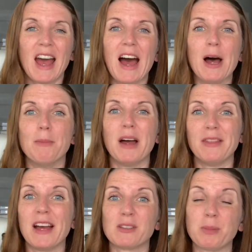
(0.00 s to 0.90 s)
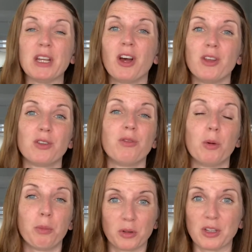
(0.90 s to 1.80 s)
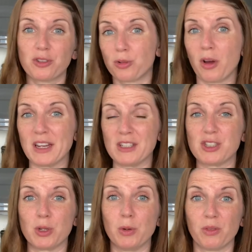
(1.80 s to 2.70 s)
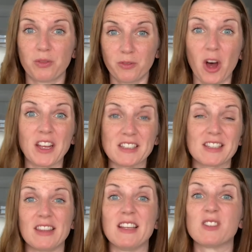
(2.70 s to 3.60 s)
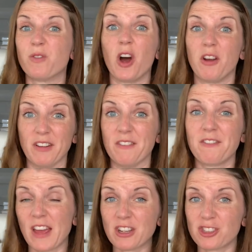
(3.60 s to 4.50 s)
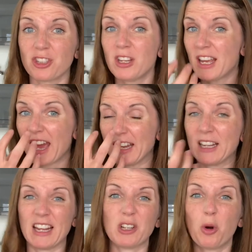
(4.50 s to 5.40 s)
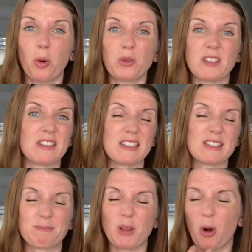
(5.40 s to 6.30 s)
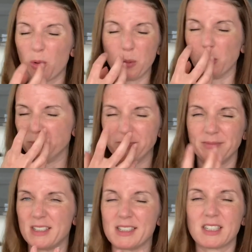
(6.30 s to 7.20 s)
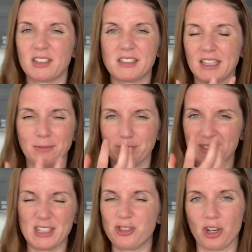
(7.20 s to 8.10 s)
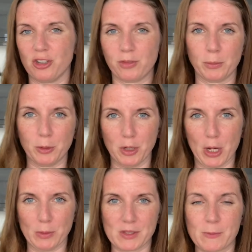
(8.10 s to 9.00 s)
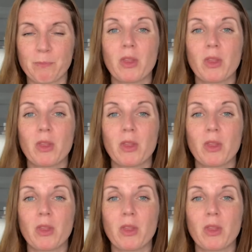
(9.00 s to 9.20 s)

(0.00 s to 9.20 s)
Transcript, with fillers: And that's because of your body's trying to fight this viral infection and it causes this horrible, disgusting discharge from your nose.